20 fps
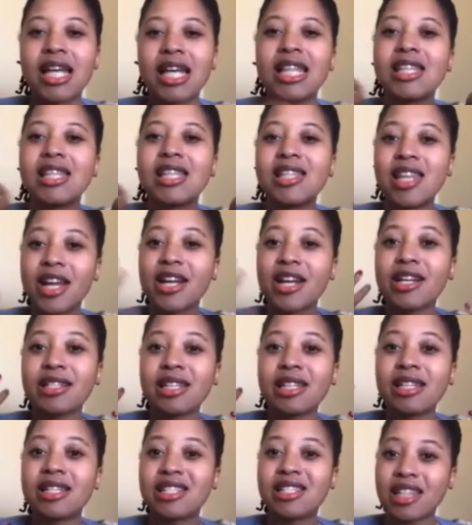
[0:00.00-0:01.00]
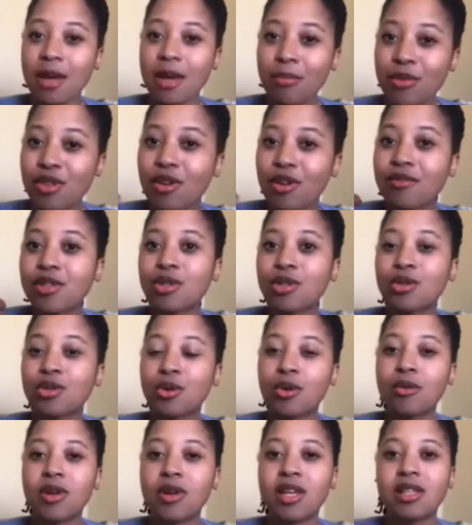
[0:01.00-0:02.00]
There is a depth of
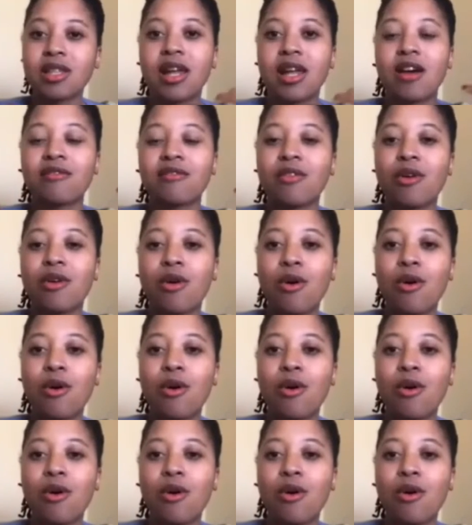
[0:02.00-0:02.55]
story that I've